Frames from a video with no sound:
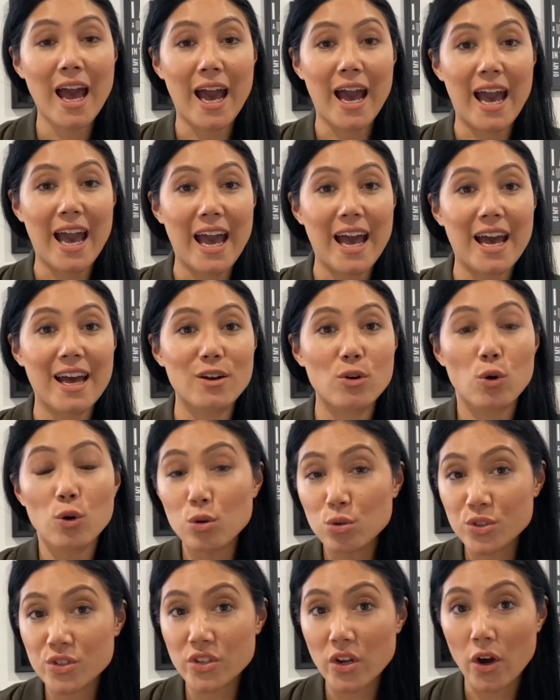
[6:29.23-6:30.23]
And
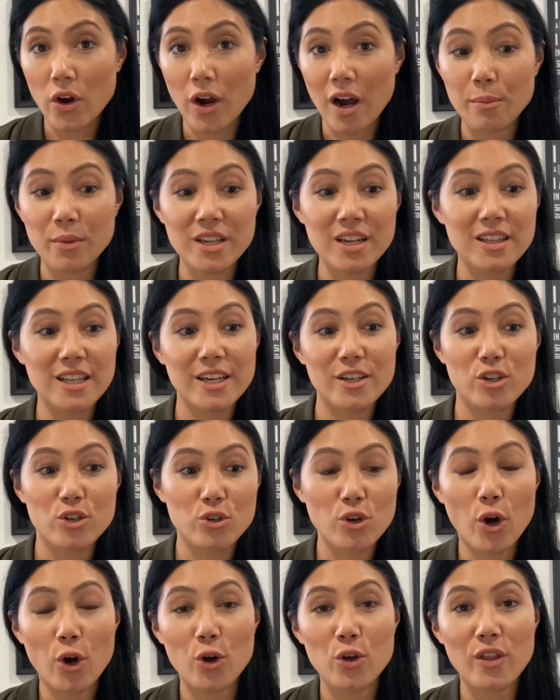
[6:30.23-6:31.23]
also, I'm going to let you
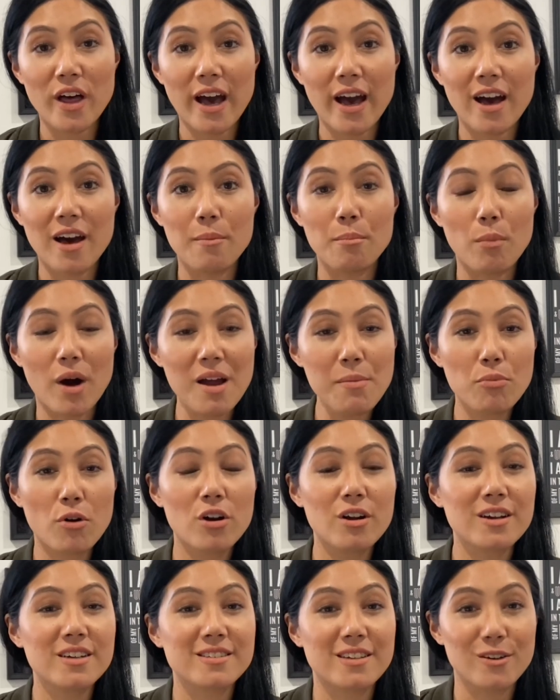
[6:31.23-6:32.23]
know that my
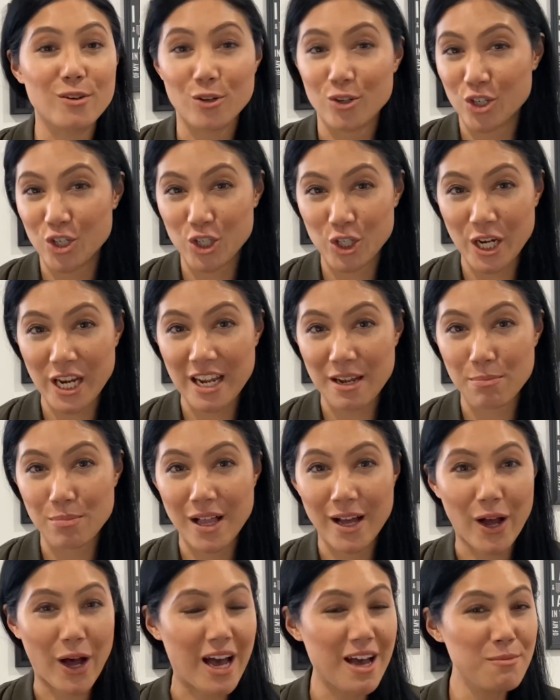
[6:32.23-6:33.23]
products are not cheap.
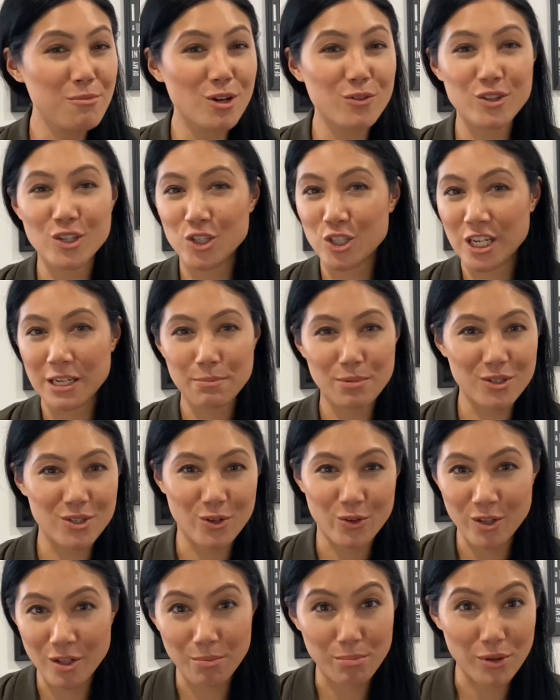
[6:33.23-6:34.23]
Like, I'm not the cheapest
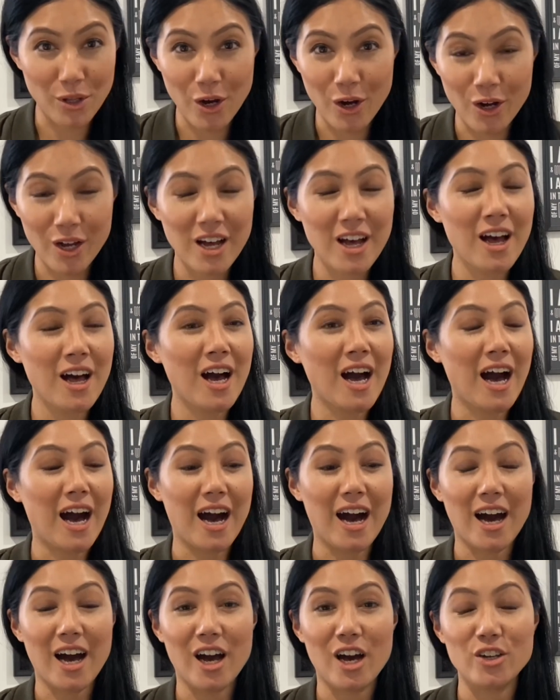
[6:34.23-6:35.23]
on the block.
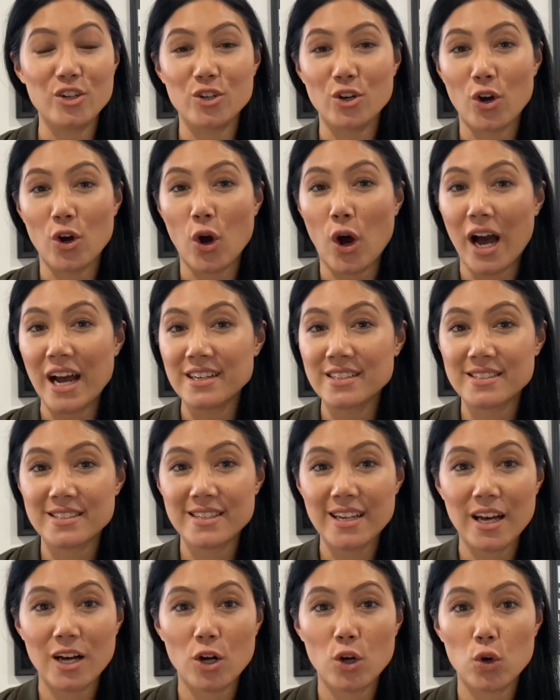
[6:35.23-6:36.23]
I
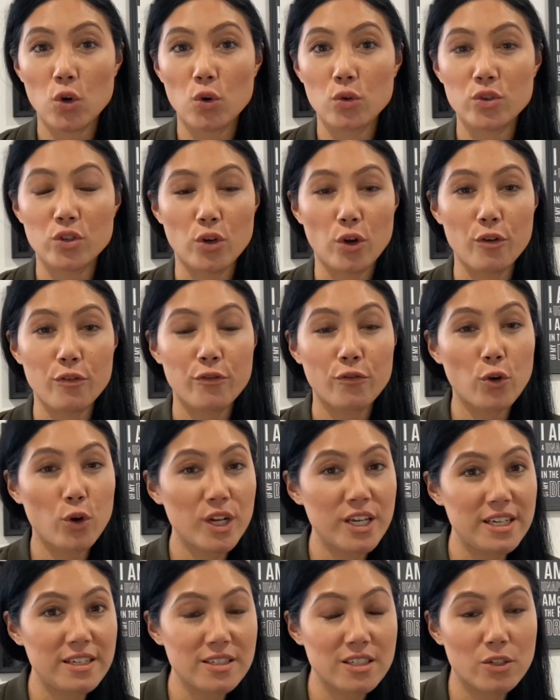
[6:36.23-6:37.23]
sell,
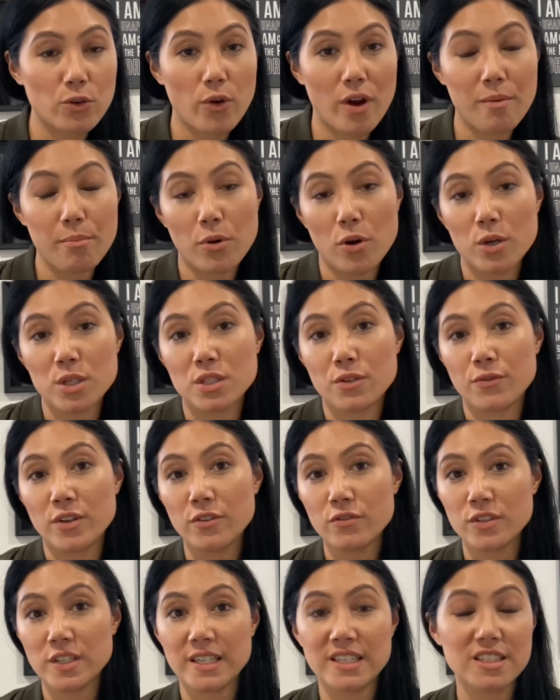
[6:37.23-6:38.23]
40 Instagram posts,
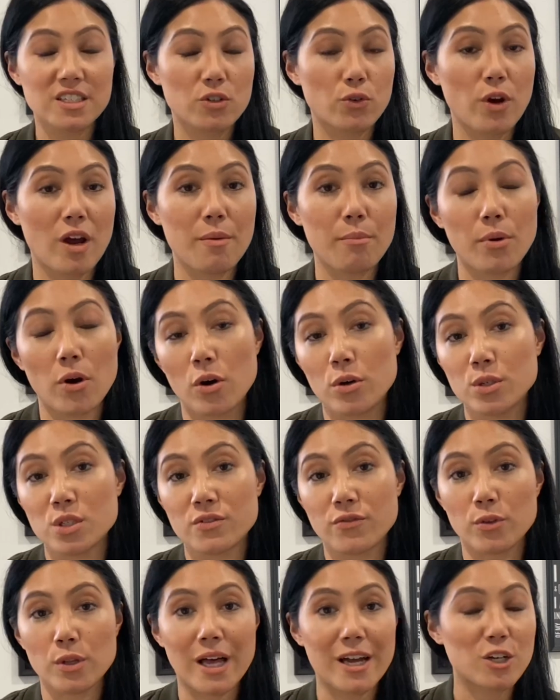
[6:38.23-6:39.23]
50 Instagram posts
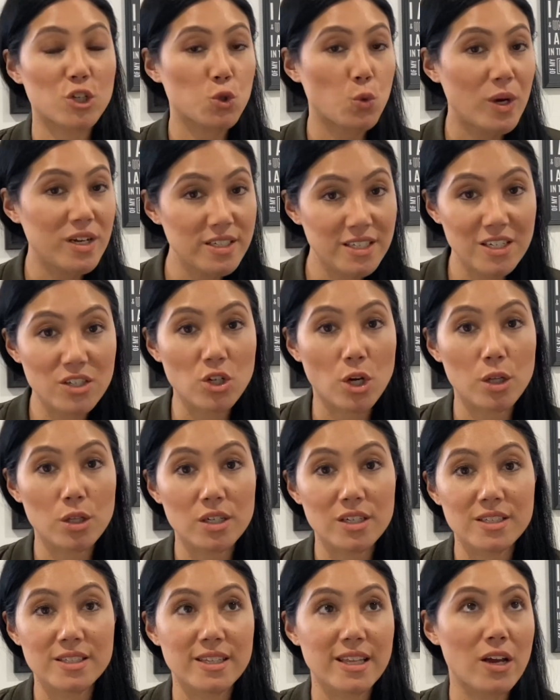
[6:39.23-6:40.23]
for like
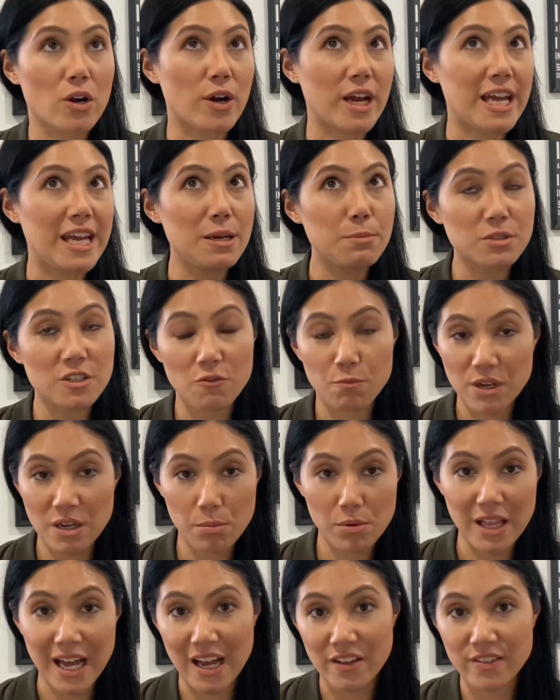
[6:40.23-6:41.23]
$20. There are heaps of
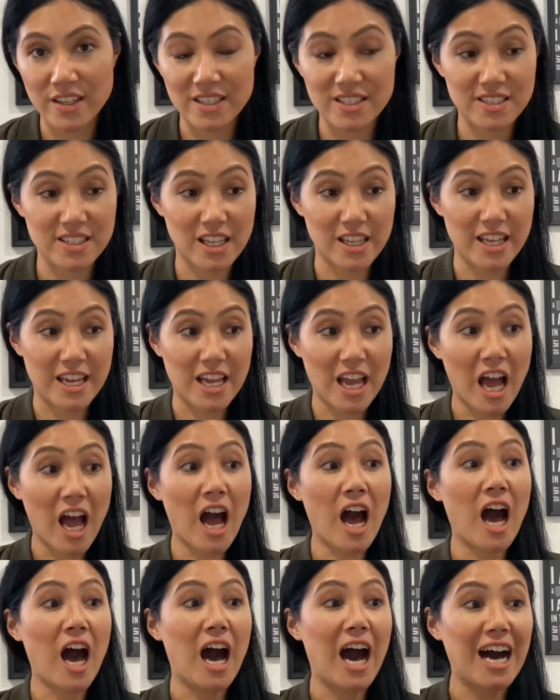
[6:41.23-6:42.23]
people out there selling
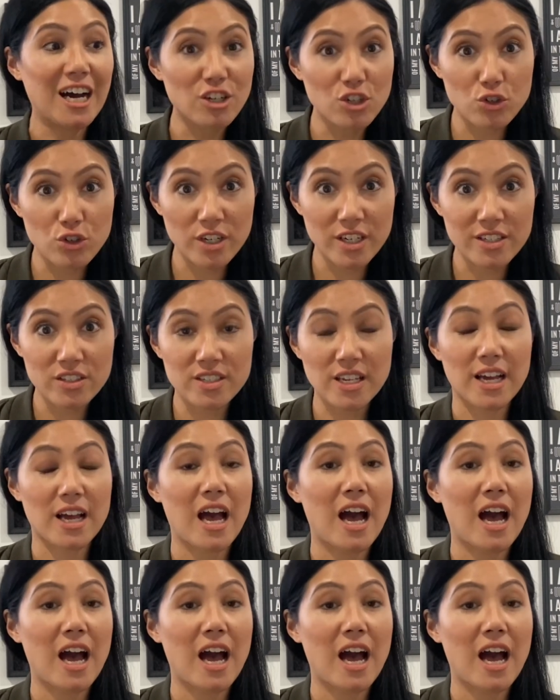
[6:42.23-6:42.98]
hundreds of